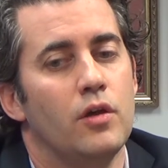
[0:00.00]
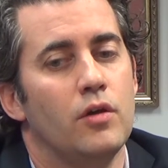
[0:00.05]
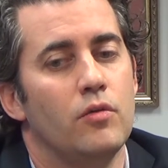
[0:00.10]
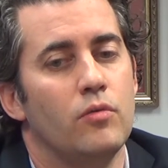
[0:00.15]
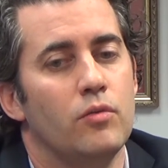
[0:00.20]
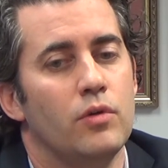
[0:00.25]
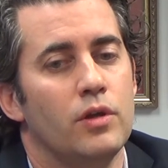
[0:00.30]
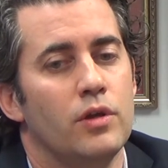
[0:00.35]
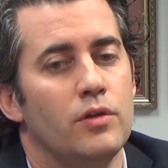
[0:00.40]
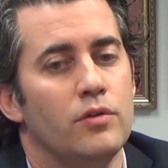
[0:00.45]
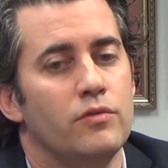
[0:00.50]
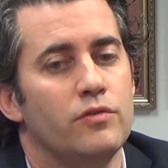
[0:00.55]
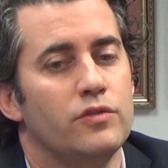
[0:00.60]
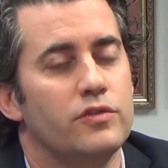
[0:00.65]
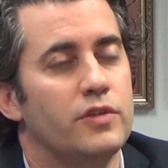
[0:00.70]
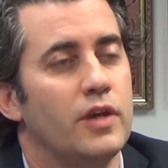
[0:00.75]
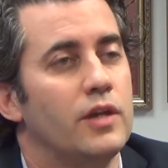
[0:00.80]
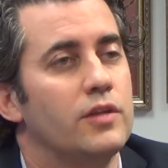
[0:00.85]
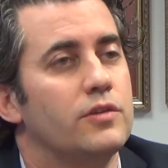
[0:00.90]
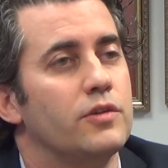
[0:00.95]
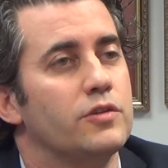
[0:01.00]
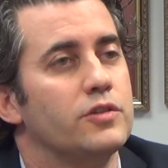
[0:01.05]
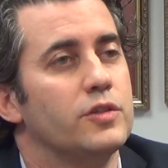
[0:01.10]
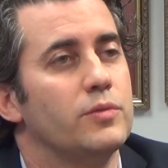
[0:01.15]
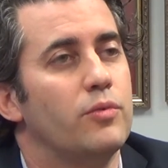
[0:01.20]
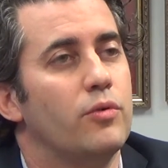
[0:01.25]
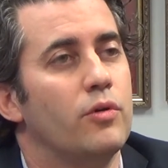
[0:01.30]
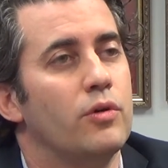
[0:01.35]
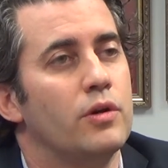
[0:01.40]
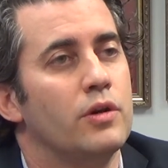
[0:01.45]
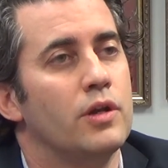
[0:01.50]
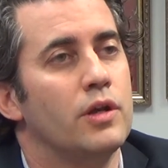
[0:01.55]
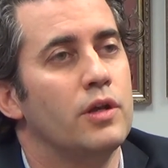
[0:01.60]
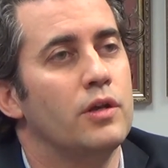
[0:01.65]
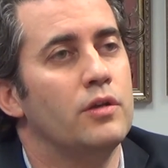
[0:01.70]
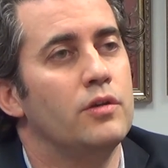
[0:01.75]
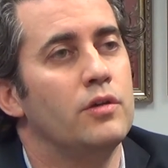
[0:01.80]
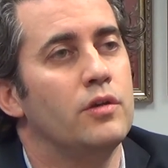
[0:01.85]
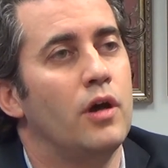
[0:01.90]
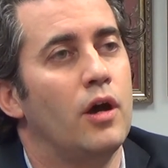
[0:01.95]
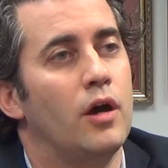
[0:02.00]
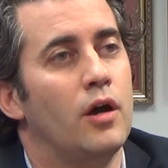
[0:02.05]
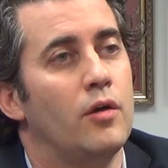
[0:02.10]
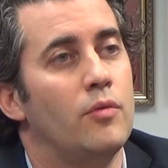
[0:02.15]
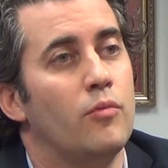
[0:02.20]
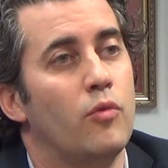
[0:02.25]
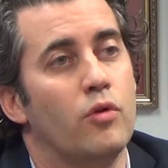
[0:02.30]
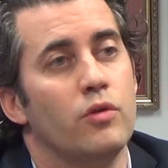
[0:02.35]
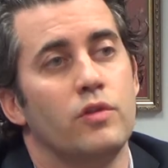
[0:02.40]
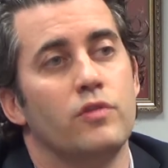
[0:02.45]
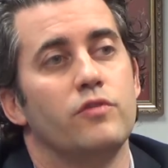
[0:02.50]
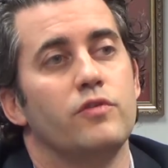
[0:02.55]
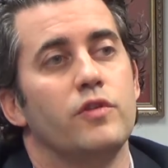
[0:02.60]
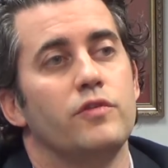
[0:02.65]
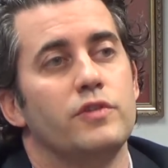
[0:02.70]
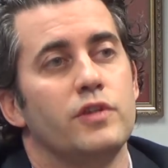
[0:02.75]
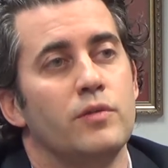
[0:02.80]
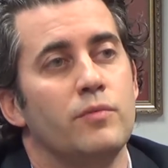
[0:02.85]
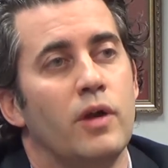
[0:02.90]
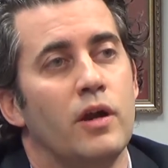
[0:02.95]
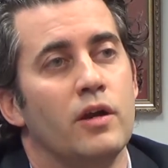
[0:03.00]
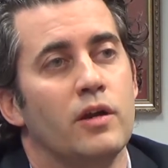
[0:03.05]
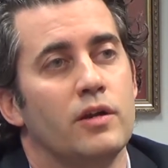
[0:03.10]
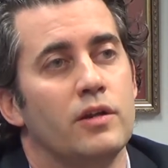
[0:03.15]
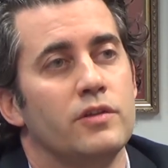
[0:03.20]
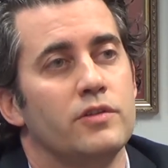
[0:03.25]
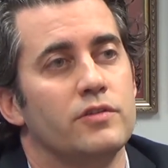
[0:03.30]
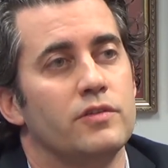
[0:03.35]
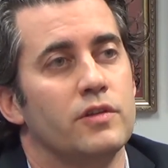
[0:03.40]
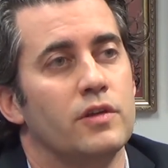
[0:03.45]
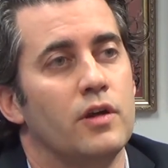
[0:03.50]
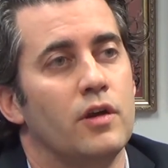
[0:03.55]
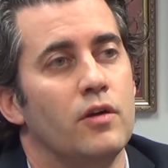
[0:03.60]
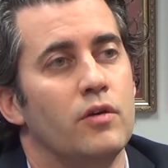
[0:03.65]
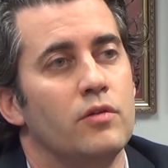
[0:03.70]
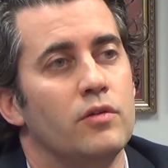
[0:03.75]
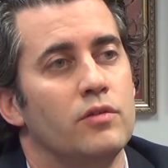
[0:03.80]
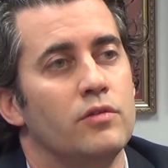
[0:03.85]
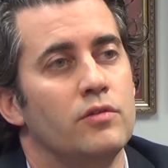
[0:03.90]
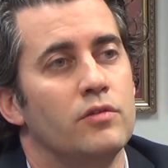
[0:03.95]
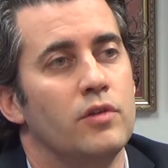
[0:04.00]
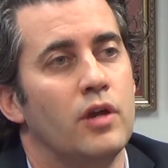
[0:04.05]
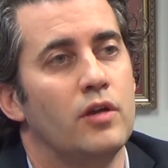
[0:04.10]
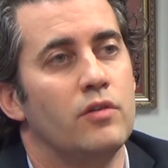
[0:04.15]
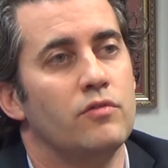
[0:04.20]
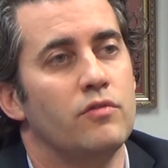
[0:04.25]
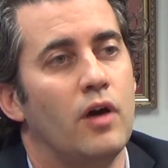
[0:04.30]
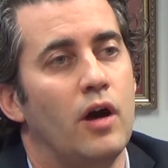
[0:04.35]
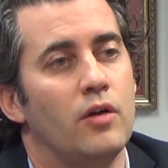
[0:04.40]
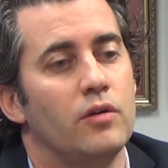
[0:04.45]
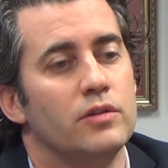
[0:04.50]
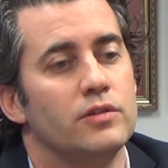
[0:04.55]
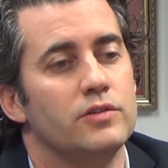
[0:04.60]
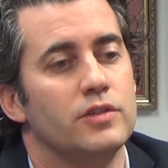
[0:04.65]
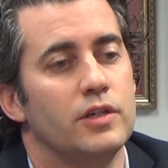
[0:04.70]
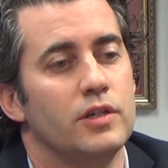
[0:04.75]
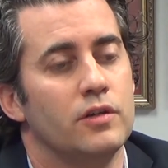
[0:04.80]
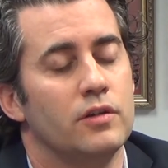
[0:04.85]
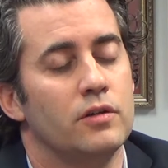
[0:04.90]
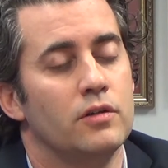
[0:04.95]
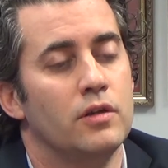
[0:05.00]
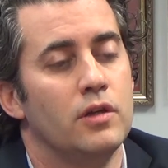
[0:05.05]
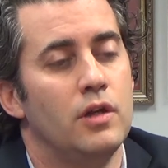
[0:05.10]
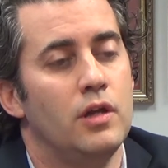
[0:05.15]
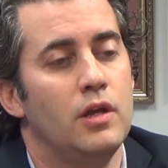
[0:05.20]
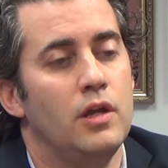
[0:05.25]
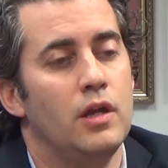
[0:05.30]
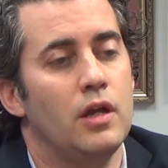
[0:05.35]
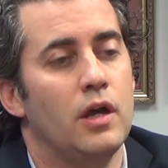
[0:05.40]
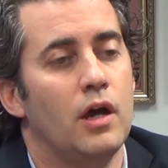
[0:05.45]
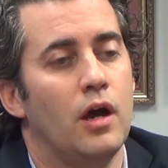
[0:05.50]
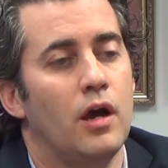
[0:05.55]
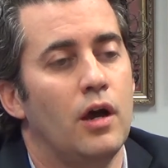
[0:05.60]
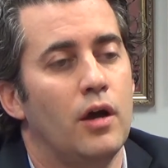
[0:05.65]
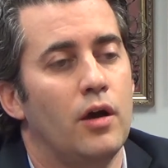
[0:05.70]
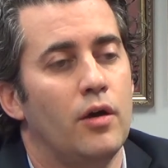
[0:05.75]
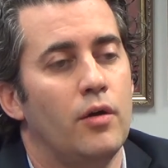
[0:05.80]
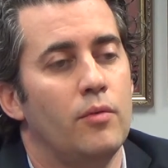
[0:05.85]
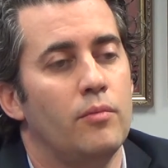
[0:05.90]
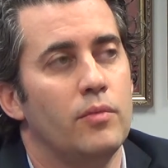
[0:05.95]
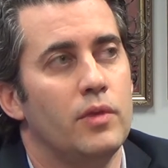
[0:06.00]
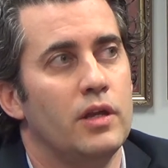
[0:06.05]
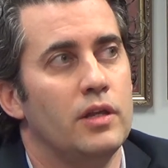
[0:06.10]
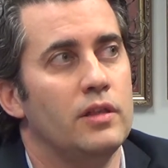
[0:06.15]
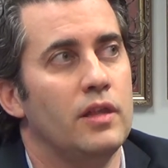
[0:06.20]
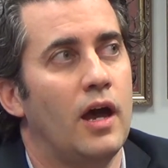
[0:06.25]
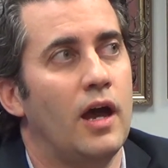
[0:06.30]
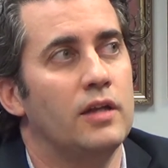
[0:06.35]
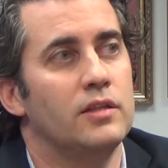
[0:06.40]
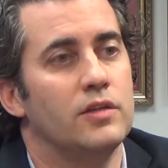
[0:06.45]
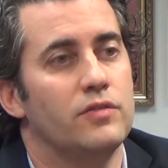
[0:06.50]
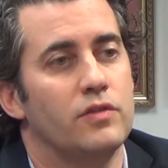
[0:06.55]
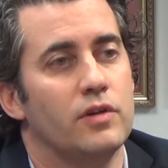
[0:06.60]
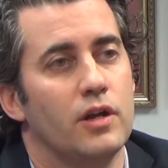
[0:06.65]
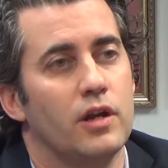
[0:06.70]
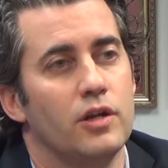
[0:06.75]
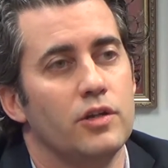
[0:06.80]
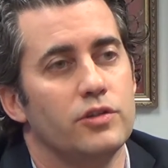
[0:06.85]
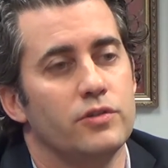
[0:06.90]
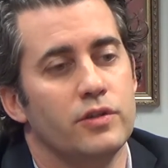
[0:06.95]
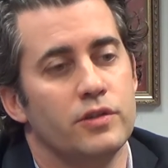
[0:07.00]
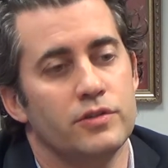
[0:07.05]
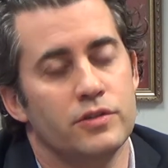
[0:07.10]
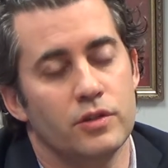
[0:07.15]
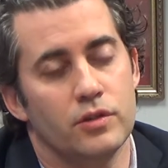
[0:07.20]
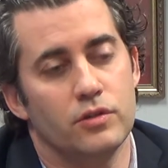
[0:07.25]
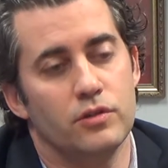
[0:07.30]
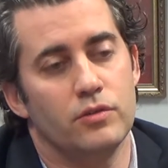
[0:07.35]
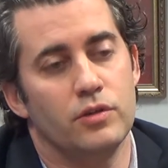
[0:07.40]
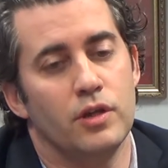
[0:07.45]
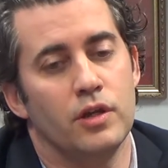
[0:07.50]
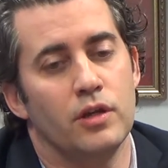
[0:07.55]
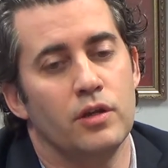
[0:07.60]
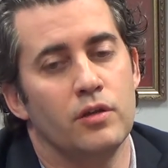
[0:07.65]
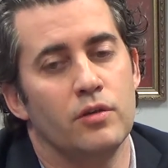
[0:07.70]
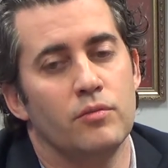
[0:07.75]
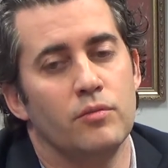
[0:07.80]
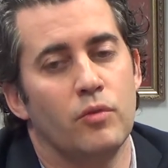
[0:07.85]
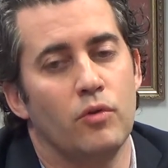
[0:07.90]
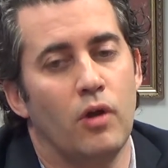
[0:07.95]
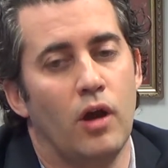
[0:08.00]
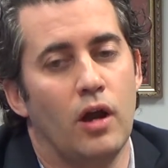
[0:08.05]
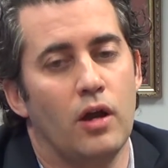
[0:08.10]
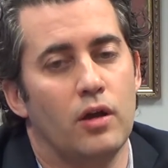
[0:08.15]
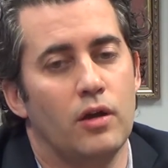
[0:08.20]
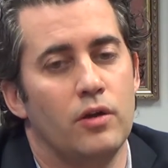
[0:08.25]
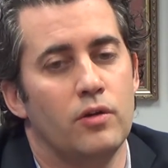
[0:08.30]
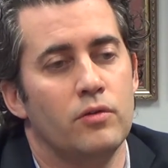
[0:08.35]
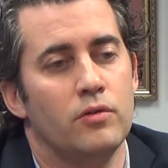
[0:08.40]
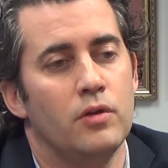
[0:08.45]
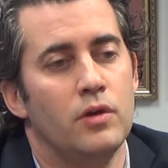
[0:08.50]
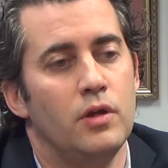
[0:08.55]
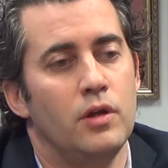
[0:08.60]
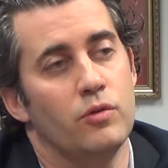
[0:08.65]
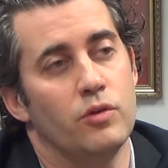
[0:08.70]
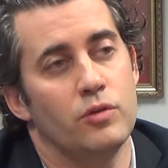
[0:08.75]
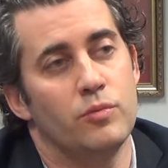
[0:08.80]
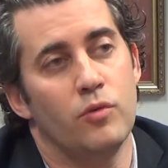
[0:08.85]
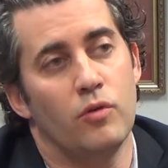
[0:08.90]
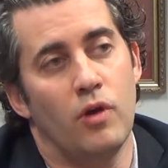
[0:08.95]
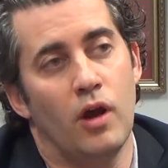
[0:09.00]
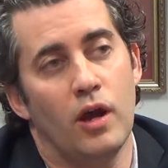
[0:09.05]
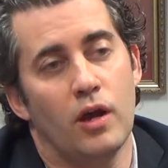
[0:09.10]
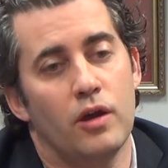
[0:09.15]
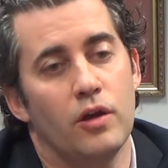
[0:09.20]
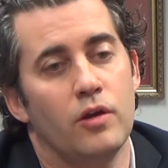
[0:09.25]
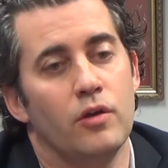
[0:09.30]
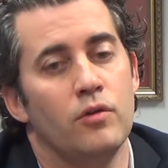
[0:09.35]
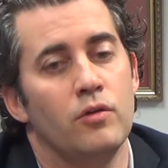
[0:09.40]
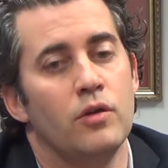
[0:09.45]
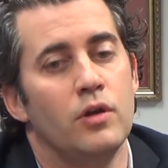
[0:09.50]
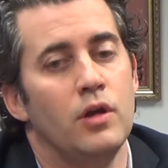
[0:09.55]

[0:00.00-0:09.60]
we've sent or supported more than 50 Americans to go and volunteer in 9 different countries, including Morocco. With Morocco,